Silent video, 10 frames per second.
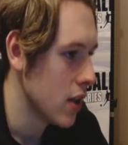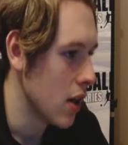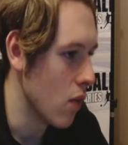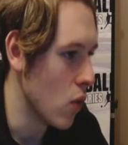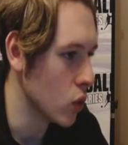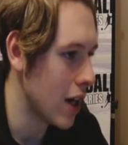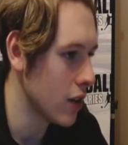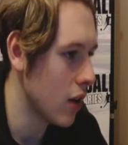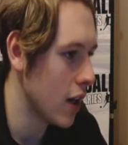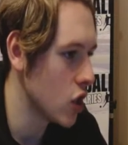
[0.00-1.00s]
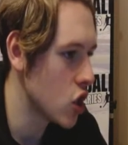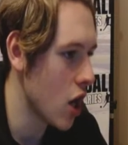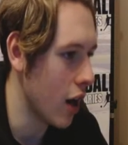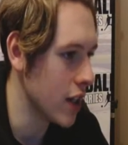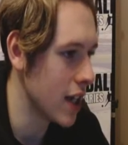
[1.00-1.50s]
And fall down the line to
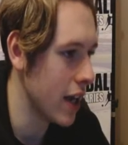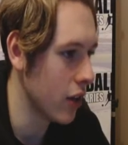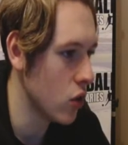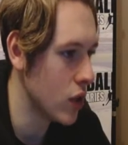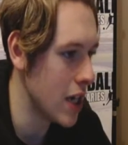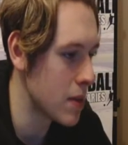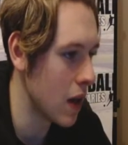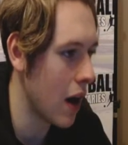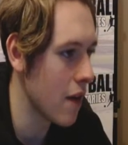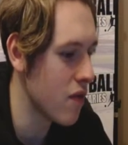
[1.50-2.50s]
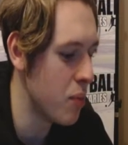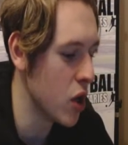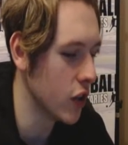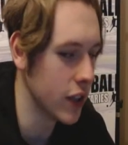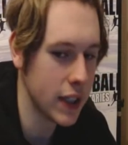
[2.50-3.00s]
Charlie Taylor, who keeps it alive for
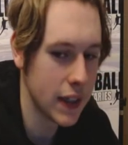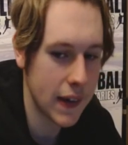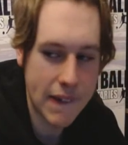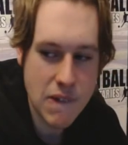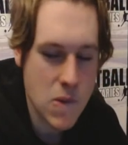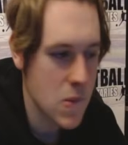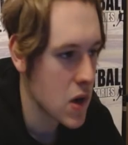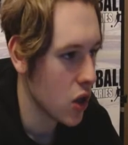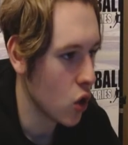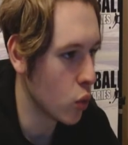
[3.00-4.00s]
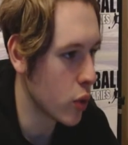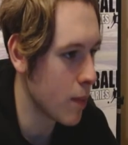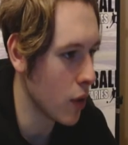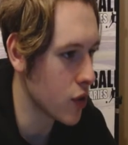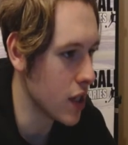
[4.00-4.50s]
Burnley. Good
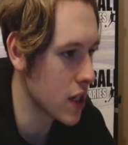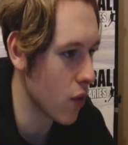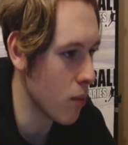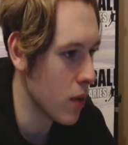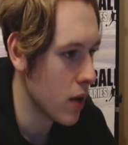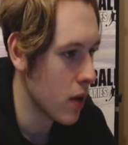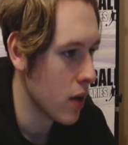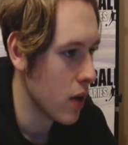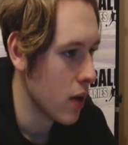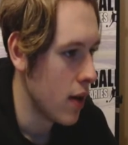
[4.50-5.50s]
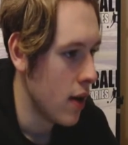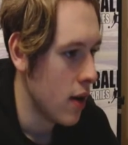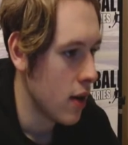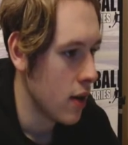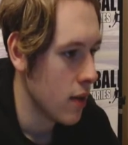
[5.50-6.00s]
response this from
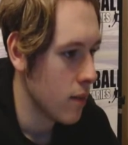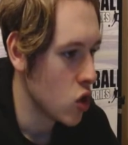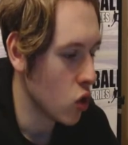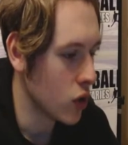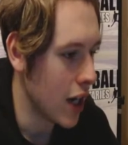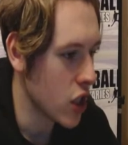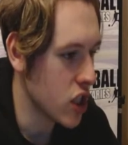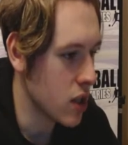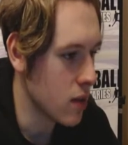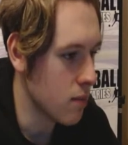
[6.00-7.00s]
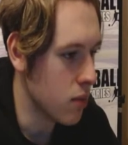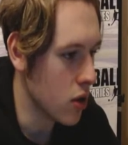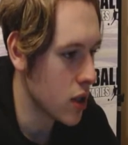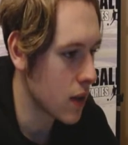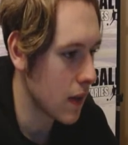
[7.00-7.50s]
Sean Dyche's
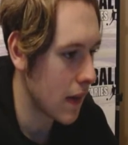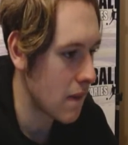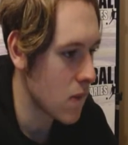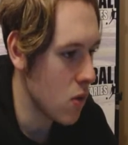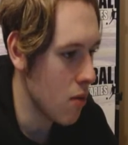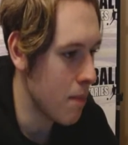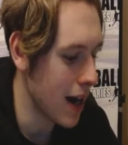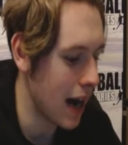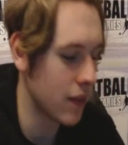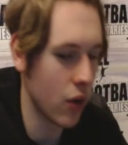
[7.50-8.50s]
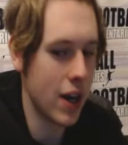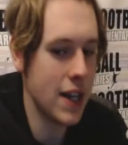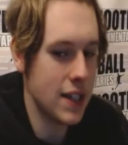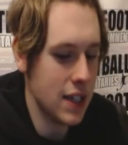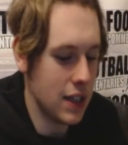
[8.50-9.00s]
boys, who are back after an
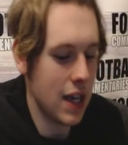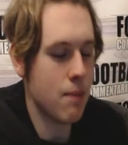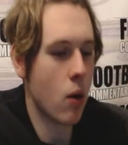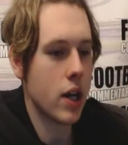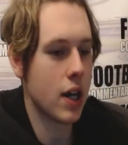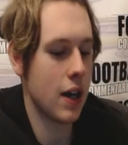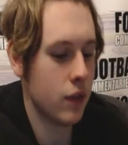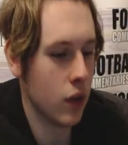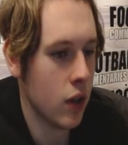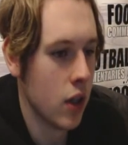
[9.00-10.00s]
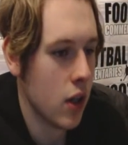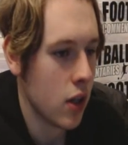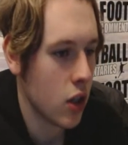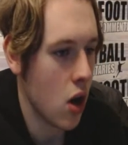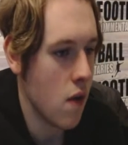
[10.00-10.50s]
18-day break after
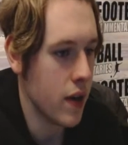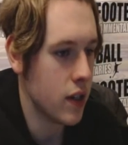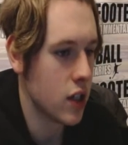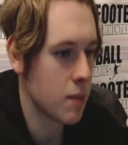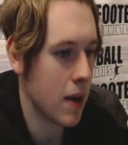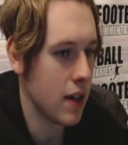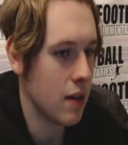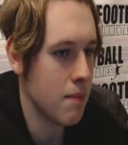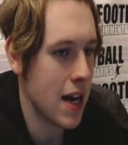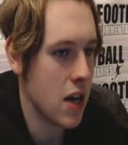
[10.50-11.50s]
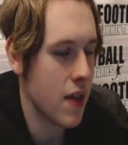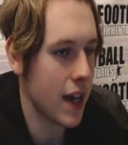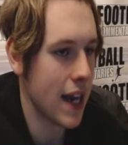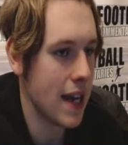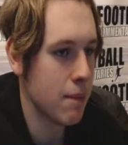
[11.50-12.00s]
COVID suspended many of their
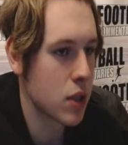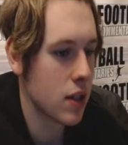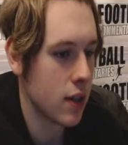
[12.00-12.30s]
games.